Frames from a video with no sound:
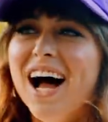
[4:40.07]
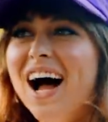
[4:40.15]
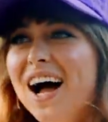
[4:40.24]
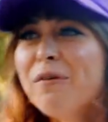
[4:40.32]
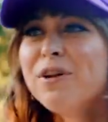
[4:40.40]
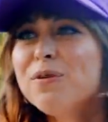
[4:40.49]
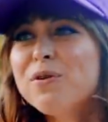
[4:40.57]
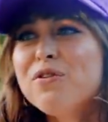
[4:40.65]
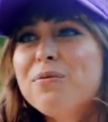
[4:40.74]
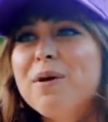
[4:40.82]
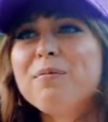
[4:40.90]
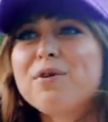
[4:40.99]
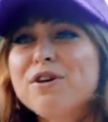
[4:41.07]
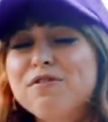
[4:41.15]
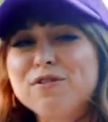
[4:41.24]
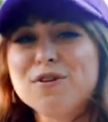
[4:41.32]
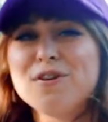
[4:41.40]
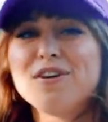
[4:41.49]
I want to be remembered
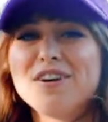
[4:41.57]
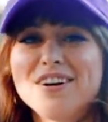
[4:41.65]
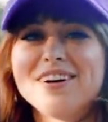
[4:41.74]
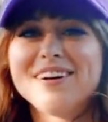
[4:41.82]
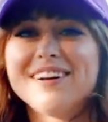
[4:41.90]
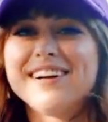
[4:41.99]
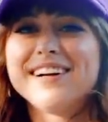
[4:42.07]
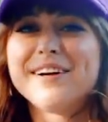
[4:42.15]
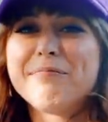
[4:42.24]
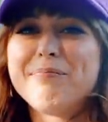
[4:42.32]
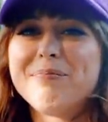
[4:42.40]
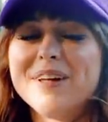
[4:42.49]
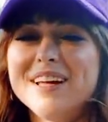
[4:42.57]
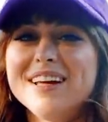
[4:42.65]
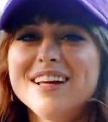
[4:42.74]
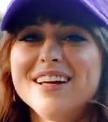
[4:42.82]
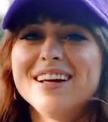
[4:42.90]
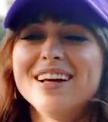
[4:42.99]
for
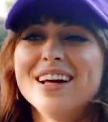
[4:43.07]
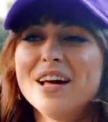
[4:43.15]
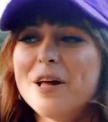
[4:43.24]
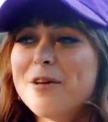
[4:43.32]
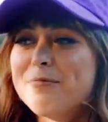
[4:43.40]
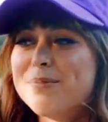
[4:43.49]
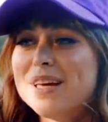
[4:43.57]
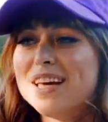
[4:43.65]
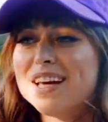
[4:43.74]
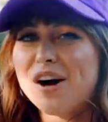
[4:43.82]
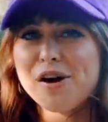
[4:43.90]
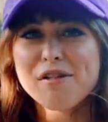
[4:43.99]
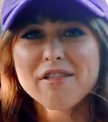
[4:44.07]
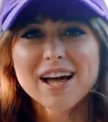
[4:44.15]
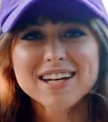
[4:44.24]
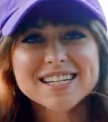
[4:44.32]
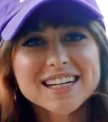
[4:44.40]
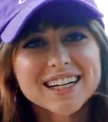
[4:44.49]
being
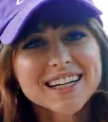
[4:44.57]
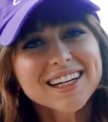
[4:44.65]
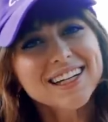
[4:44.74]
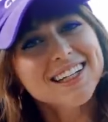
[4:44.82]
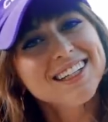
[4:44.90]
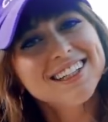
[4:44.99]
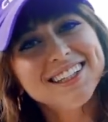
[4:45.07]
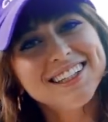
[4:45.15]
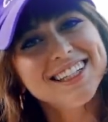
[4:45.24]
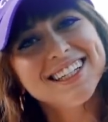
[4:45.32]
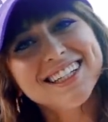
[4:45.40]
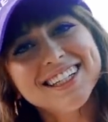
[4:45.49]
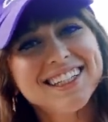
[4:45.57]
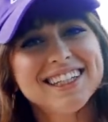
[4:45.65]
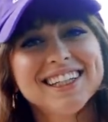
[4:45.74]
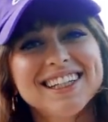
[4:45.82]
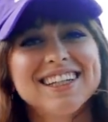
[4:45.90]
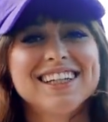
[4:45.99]
authentic.
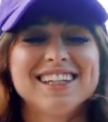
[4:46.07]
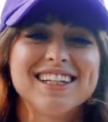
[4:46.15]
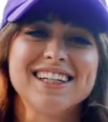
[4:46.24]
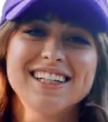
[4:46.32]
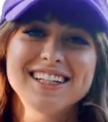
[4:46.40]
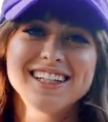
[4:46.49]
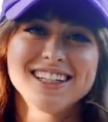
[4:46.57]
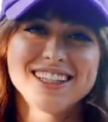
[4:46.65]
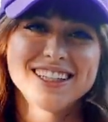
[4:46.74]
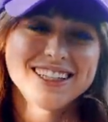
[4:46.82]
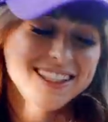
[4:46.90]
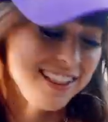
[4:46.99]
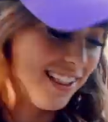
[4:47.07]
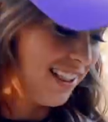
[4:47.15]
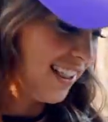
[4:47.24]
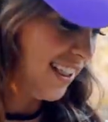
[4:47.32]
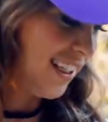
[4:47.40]
Um, do you have a message to your